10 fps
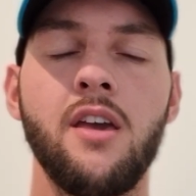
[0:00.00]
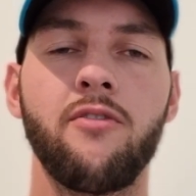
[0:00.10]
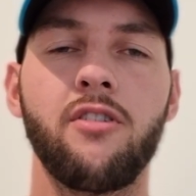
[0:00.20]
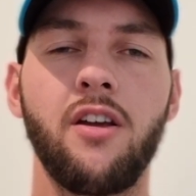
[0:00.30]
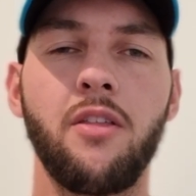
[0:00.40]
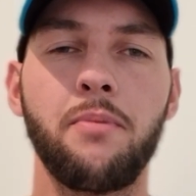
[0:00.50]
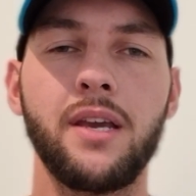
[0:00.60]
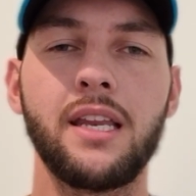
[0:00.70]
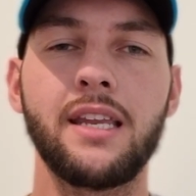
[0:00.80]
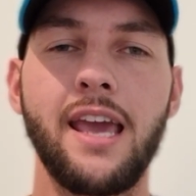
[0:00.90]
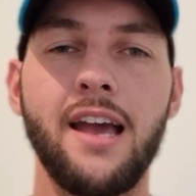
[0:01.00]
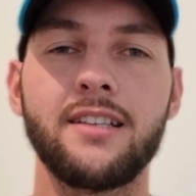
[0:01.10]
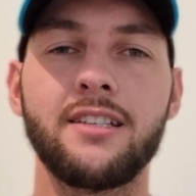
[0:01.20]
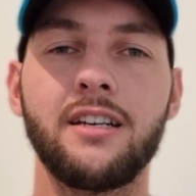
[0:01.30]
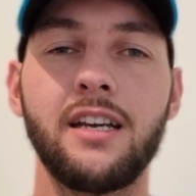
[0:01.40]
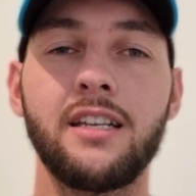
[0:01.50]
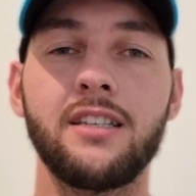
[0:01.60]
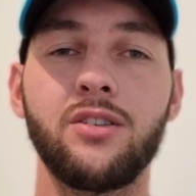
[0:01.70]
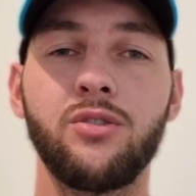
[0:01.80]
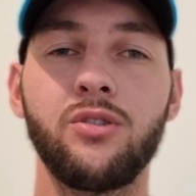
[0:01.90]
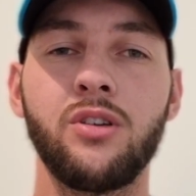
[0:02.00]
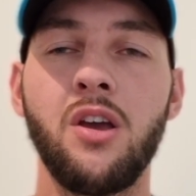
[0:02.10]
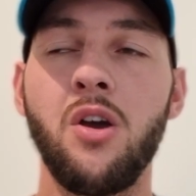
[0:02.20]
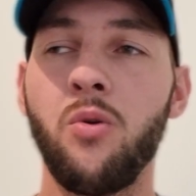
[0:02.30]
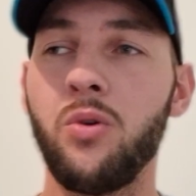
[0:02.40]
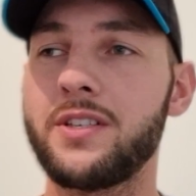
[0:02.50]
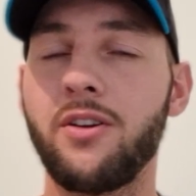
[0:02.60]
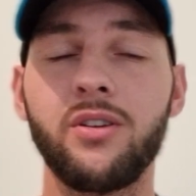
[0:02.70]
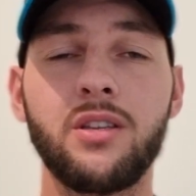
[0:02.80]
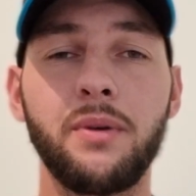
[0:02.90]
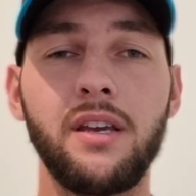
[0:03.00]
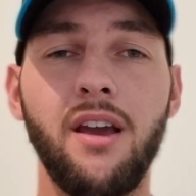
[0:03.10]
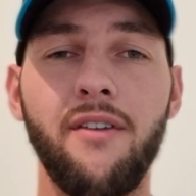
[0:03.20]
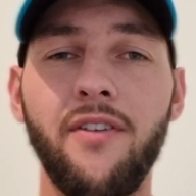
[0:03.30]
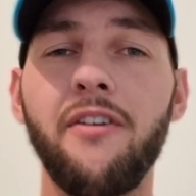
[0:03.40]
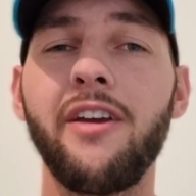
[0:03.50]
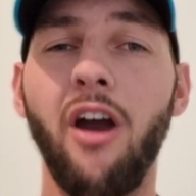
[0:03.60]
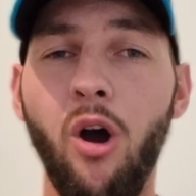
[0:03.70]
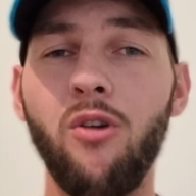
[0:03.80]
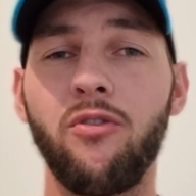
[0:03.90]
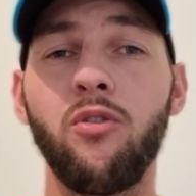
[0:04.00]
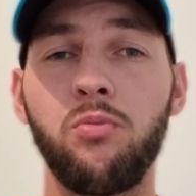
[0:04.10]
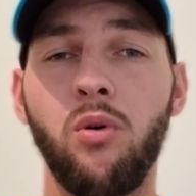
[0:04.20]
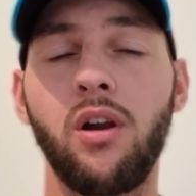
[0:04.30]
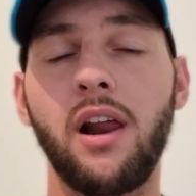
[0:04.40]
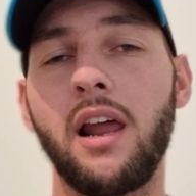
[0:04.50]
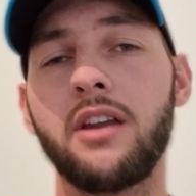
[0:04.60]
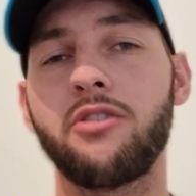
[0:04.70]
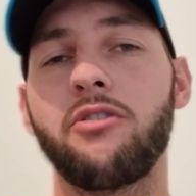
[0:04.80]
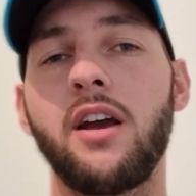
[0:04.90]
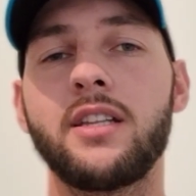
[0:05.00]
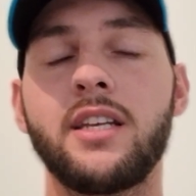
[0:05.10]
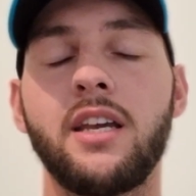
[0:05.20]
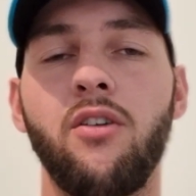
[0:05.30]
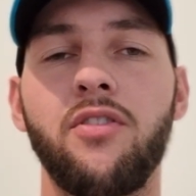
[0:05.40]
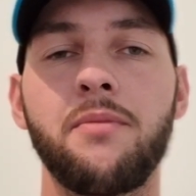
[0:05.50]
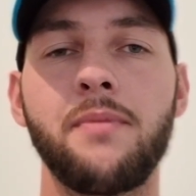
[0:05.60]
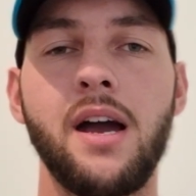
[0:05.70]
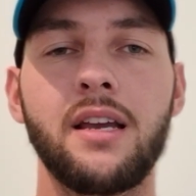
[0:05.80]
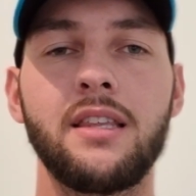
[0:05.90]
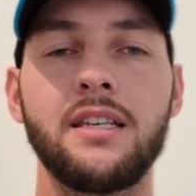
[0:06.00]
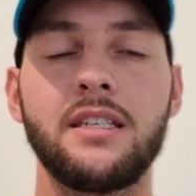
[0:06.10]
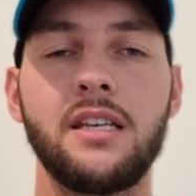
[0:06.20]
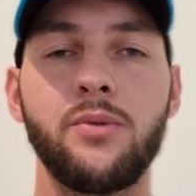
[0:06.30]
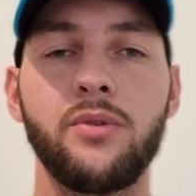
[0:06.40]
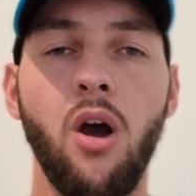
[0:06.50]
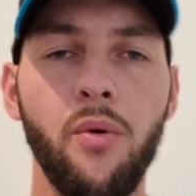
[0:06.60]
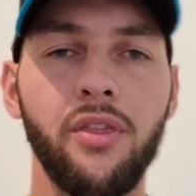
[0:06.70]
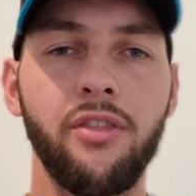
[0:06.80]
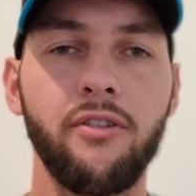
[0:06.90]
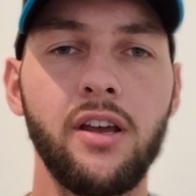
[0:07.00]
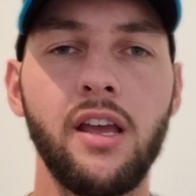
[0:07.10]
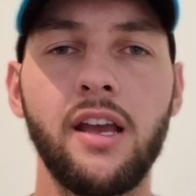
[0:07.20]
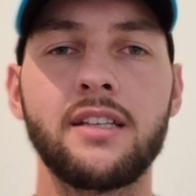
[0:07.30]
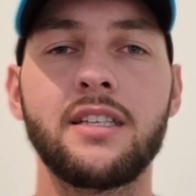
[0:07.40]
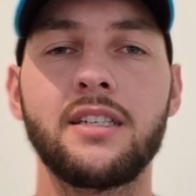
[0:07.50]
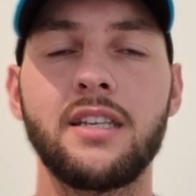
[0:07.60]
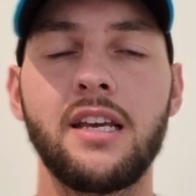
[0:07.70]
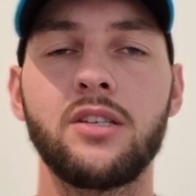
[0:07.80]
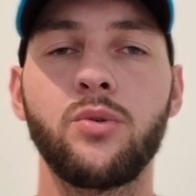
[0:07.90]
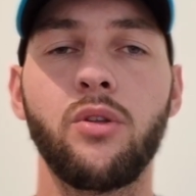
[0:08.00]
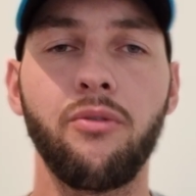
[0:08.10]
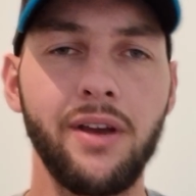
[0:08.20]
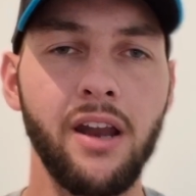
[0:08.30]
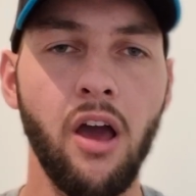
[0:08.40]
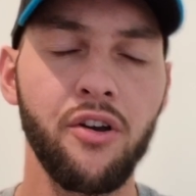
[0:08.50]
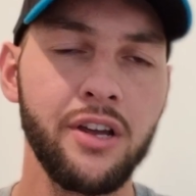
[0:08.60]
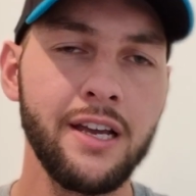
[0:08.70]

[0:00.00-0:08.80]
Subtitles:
for another big encounter into what's going to be a very hopeful Port Adelaide crowd to get off the mark this year. We're 0-3 against the D's, who are 3-0,